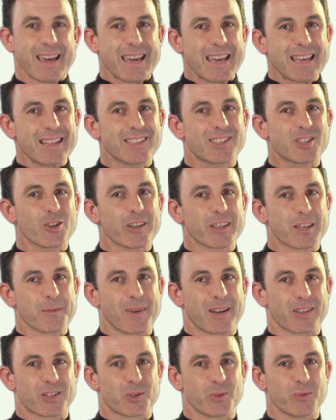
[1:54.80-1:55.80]
Inside the
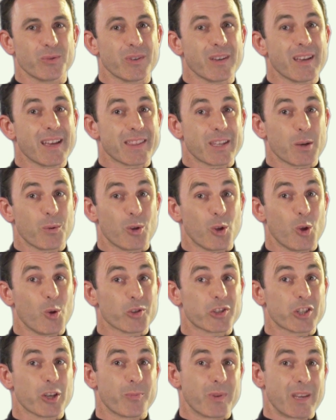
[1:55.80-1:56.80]
muscle, there will
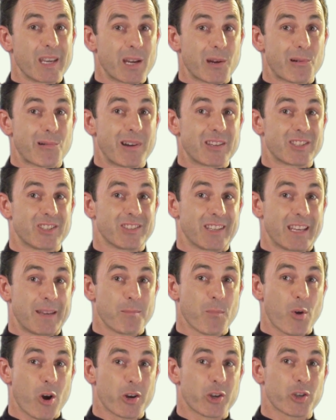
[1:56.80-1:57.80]
also be increases in
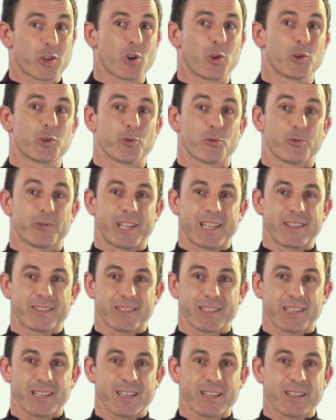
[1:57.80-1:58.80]
mitochondrial
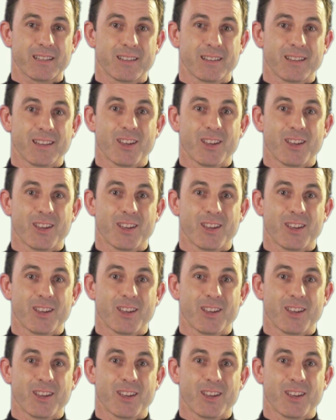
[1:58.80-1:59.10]
density,